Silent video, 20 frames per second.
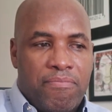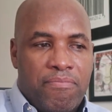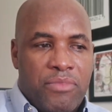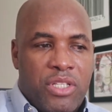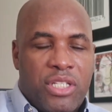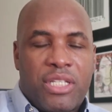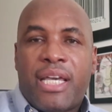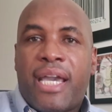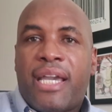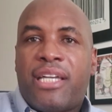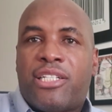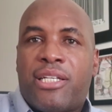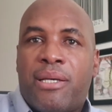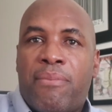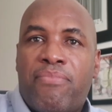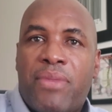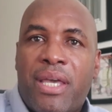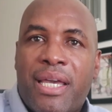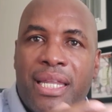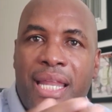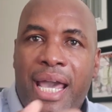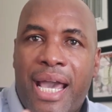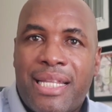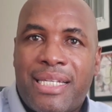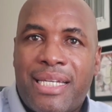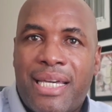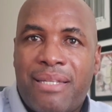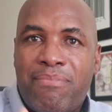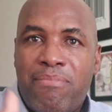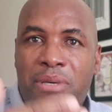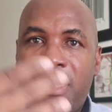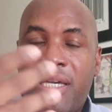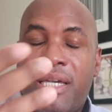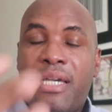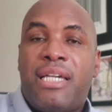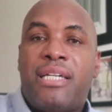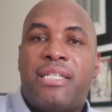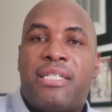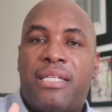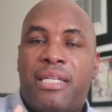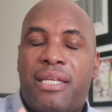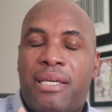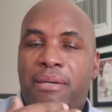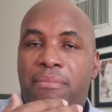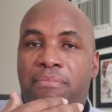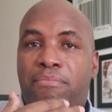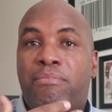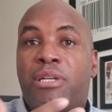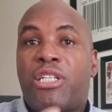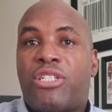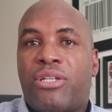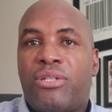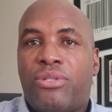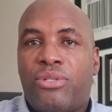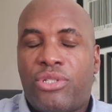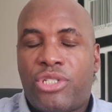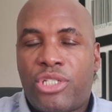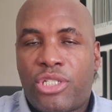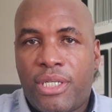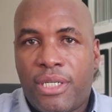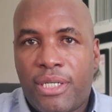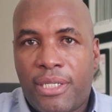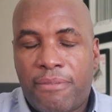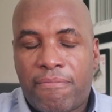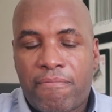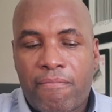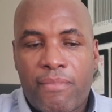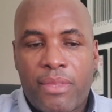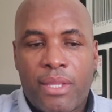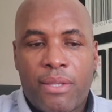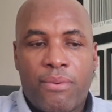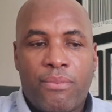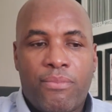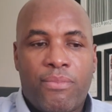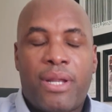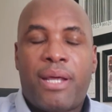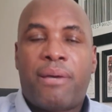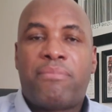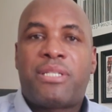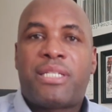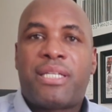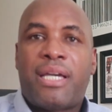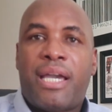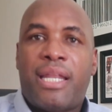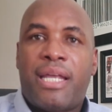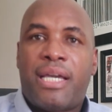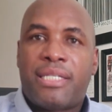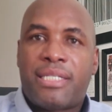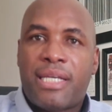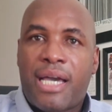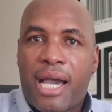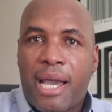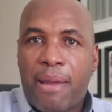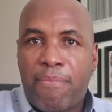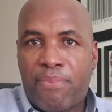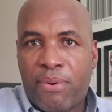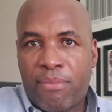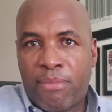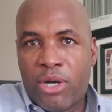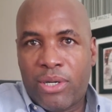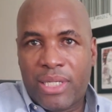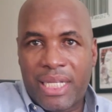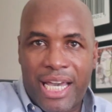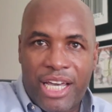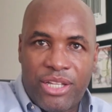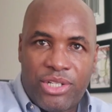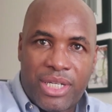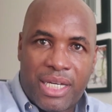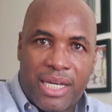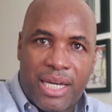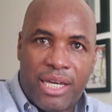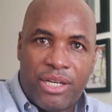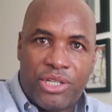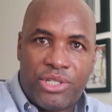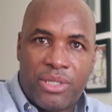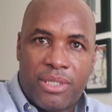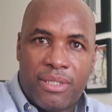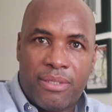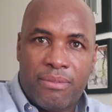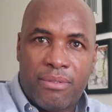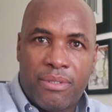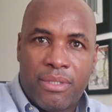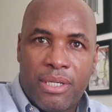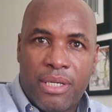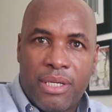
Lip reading: say something that can be easily misunderstood. What I'm saying is I promote education,